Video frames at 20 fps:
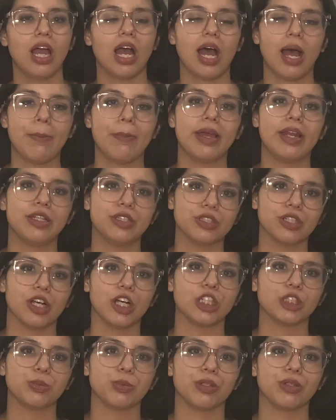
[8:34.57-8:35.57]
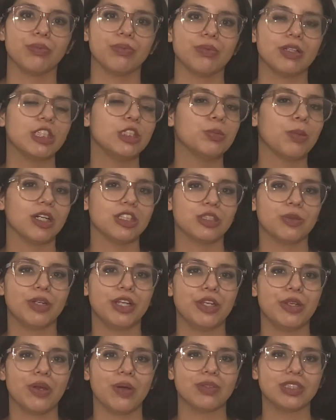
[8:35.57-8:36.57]
I'm headed to the hospital. His boss already
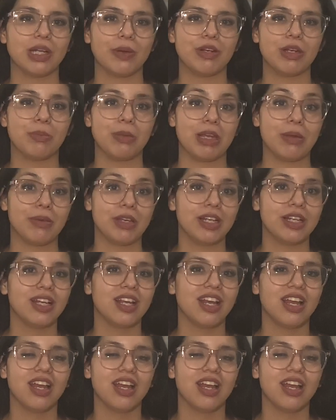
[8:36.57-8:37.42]
knew I was having a baby.